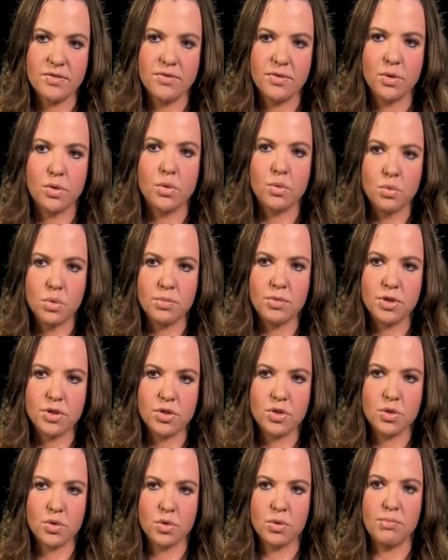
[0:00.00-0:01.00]
for a woman
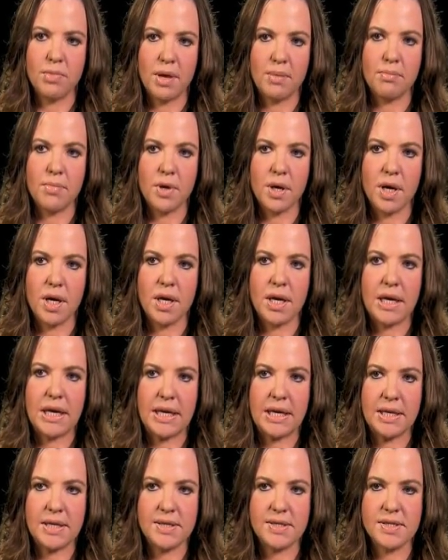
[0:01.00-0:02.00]
to remember
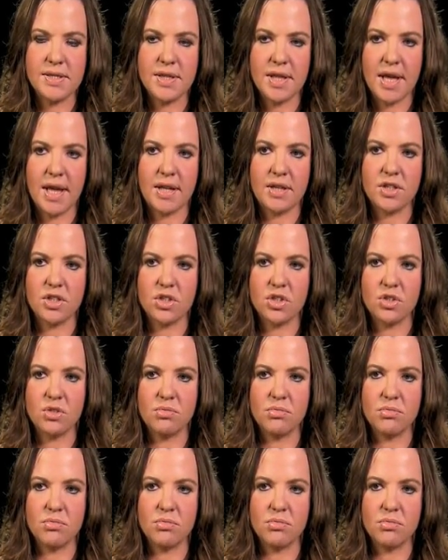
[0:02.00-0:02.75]
is that